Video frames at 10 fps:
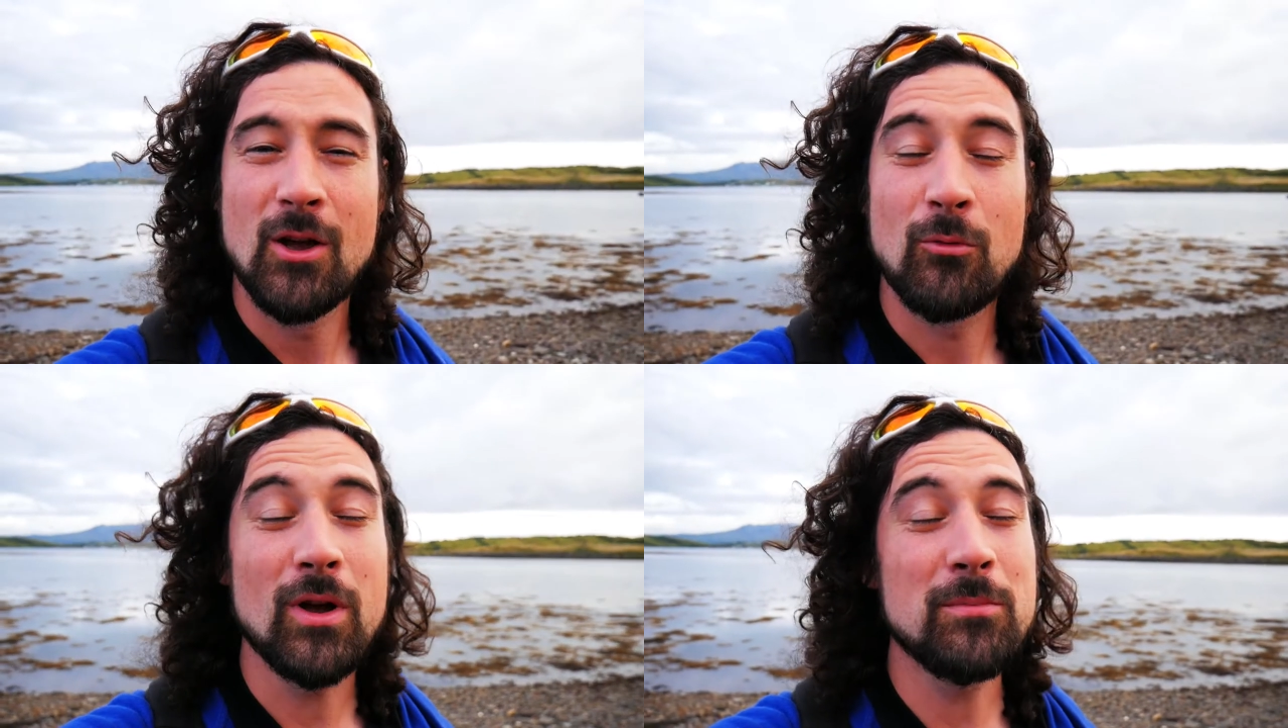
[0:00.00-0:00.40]

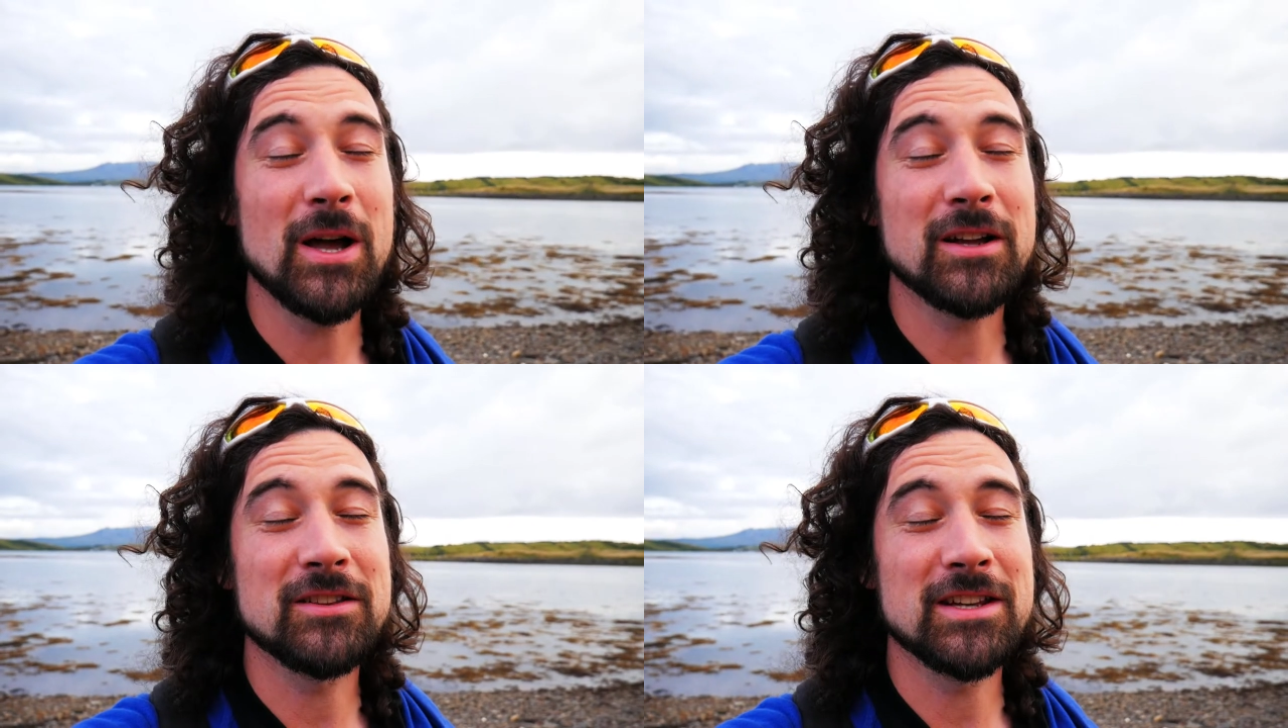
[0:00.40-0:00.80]
Way
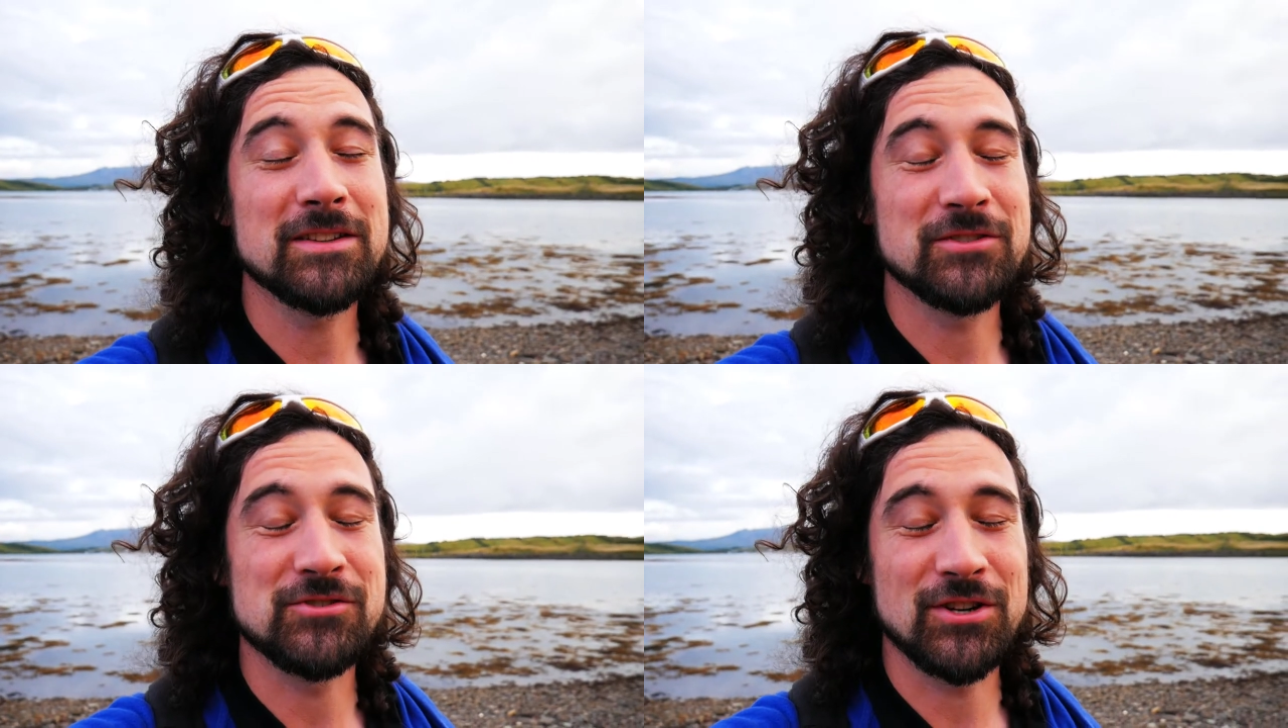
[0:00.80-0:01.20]
back on the
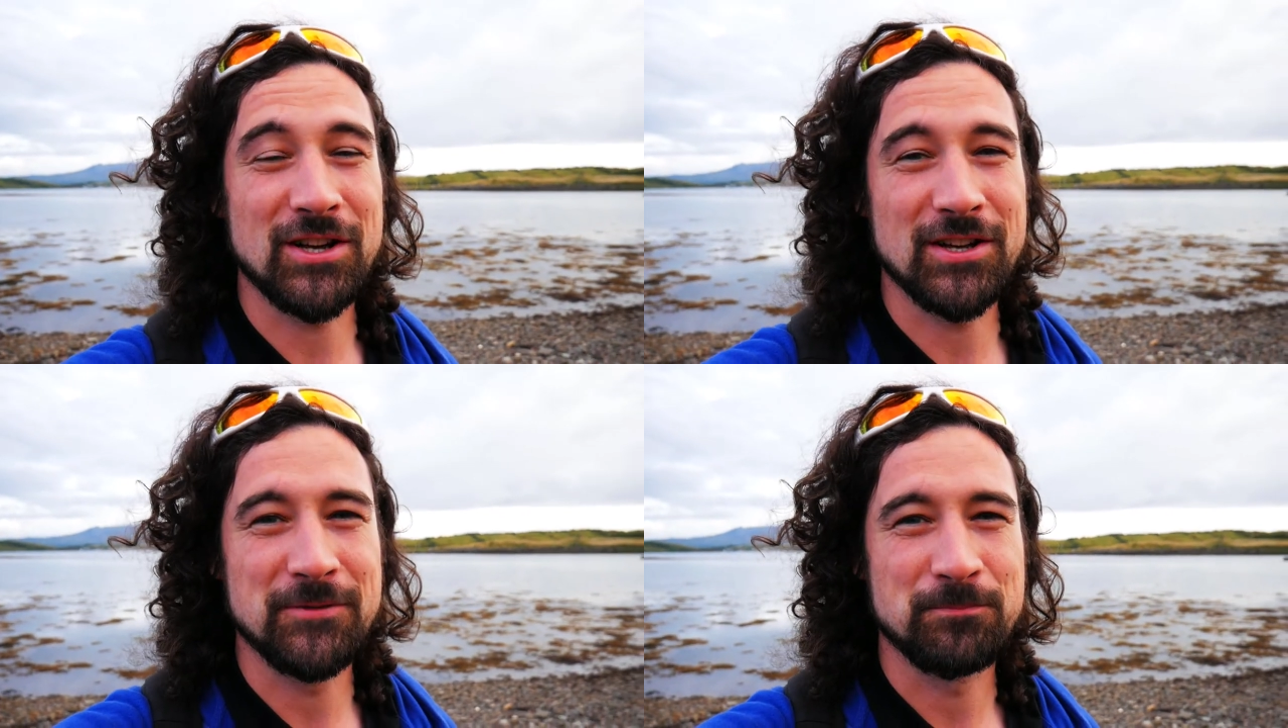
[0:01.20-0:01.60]
8th of
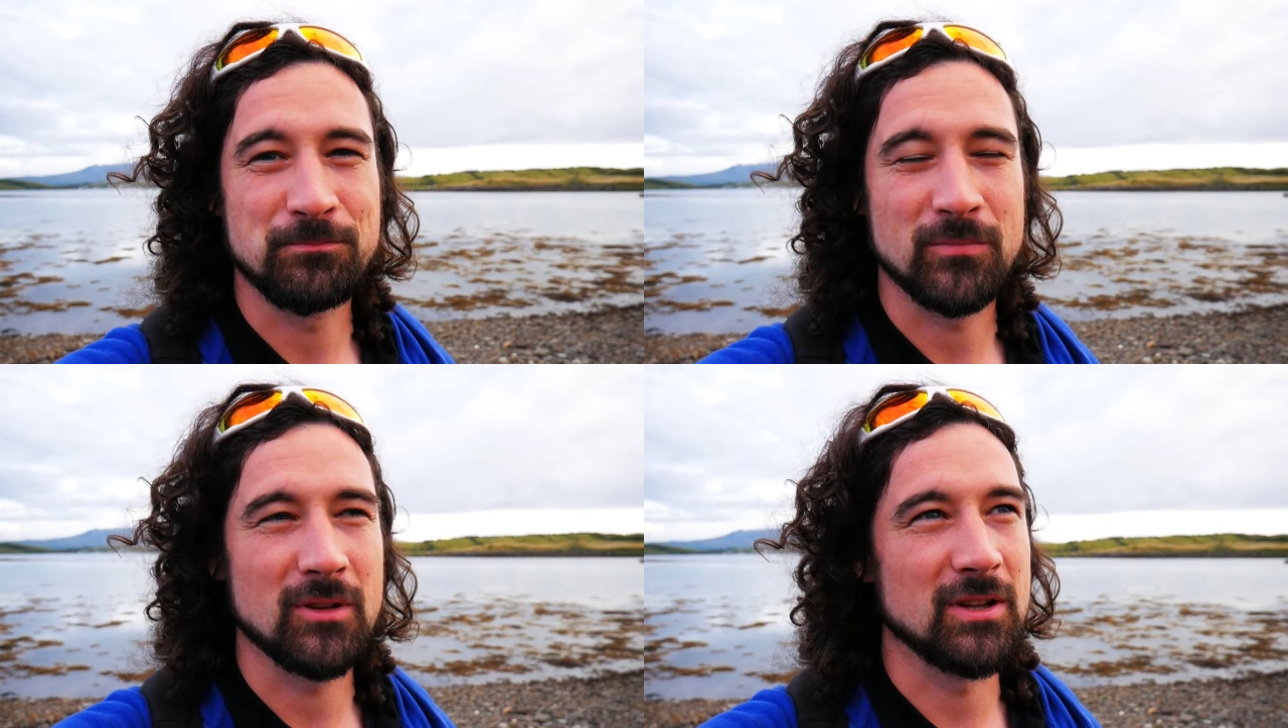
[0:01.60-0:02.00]
July.
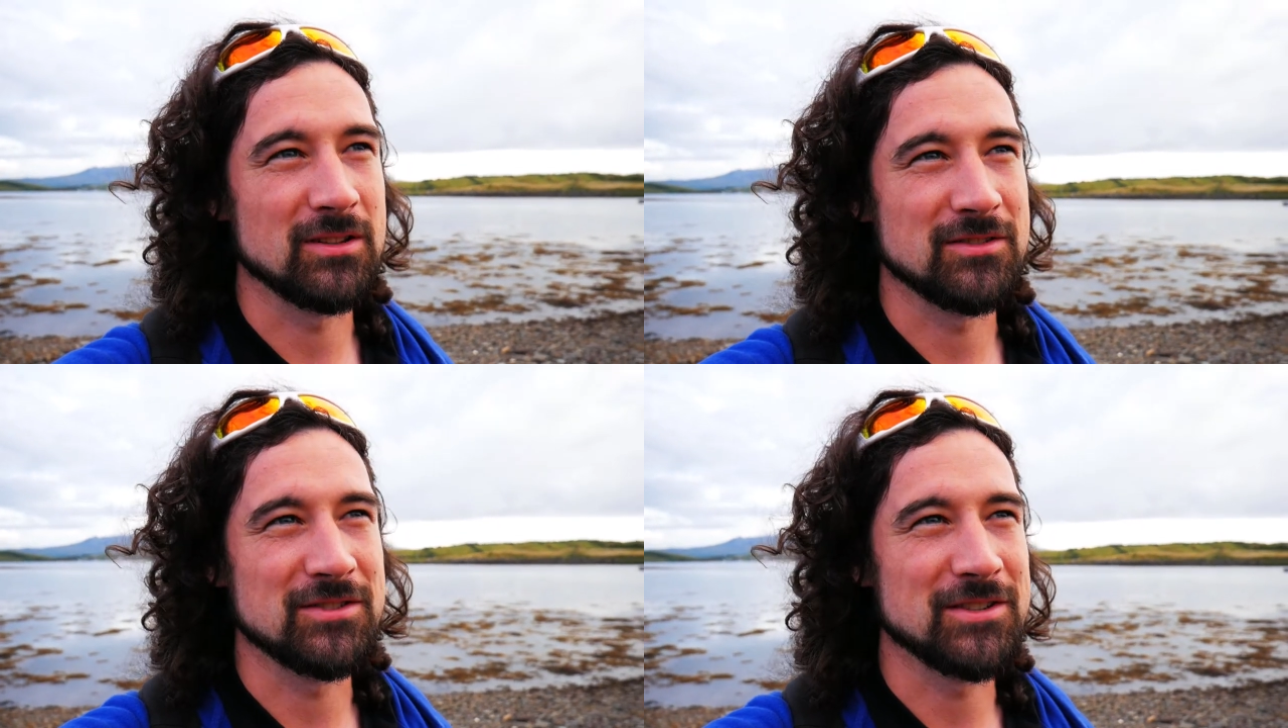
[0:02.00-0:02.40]

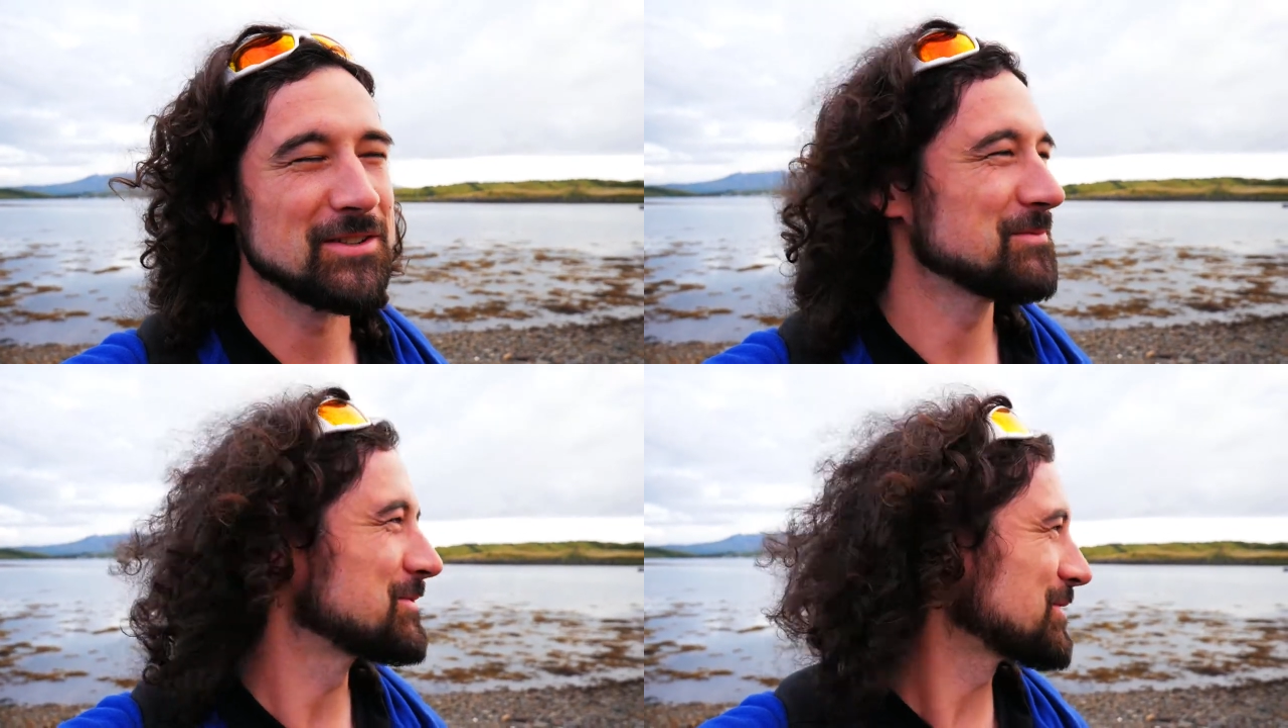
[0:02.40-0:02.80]
8th of
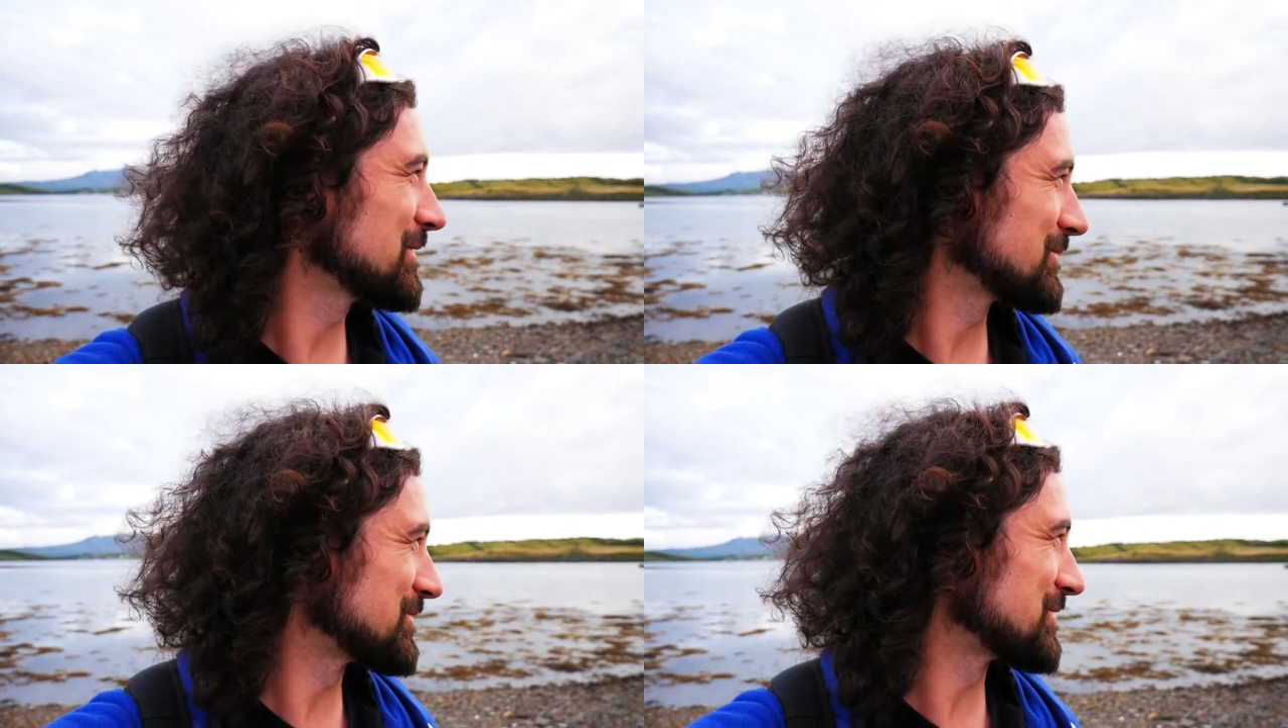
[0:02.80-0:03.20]
July?
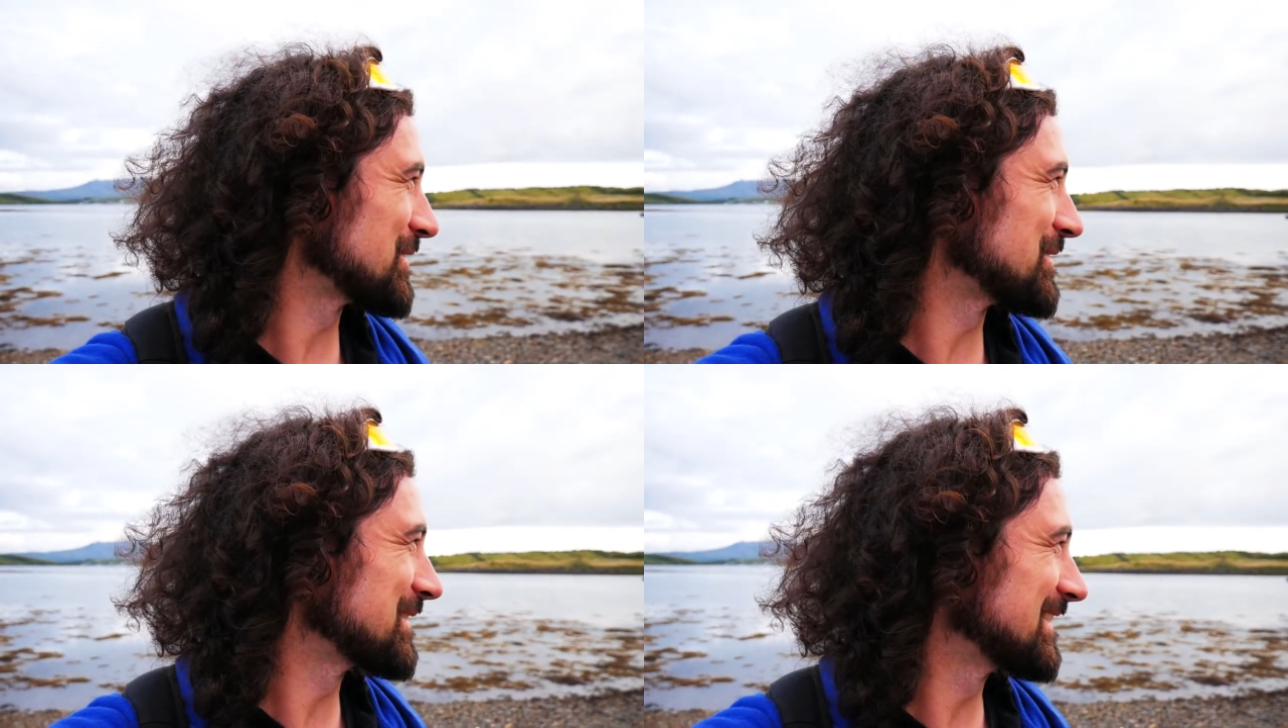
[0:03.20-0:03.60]
12th of July.